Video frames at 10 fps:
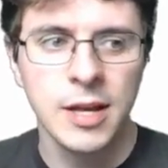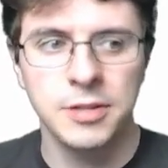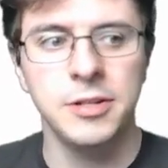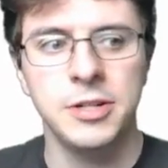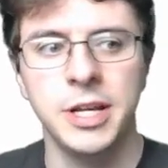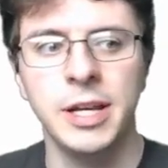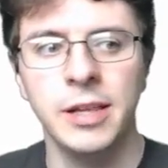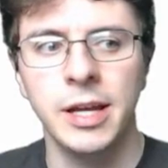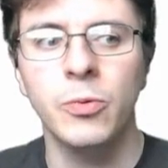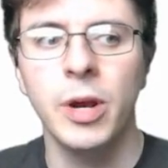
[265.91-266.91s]
So they're saying
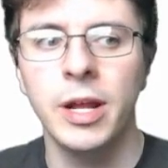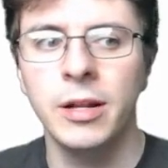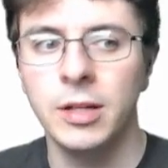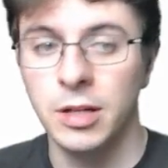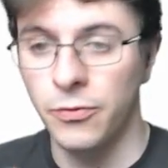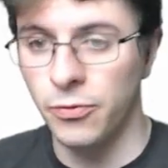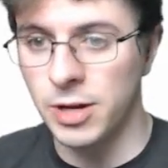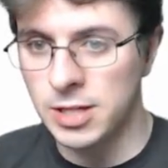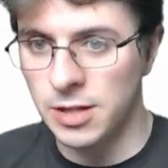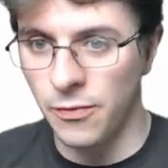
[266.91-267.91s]
like when the
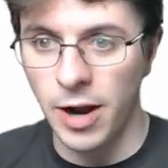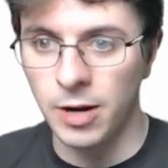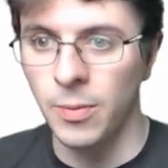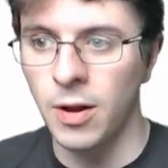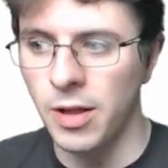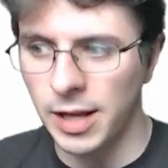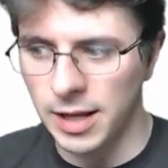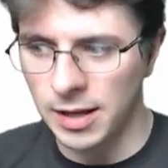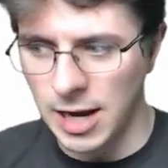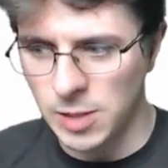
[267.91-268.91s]
Kafriz, the fireball, like
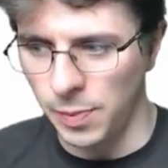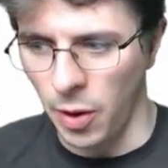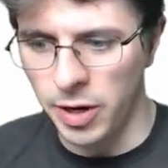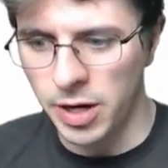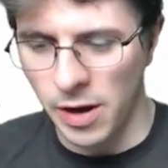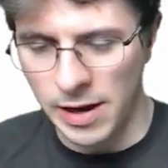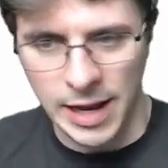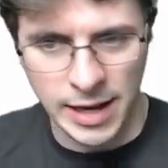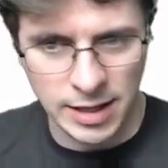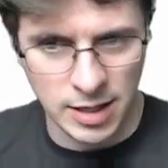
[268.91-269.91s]
exploded on
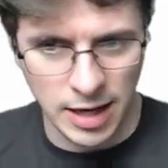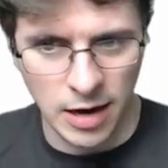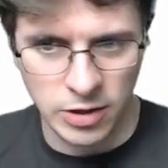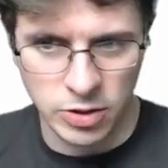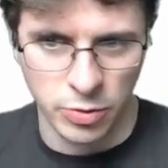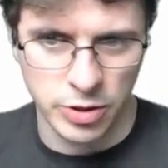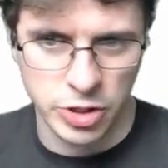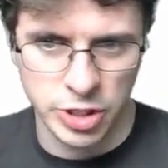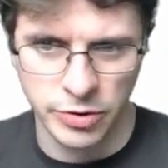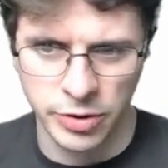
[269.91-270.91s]
hitting a character or a
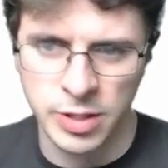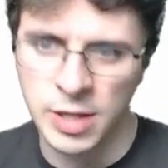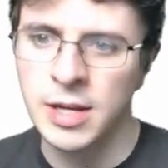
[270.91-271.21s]
shield,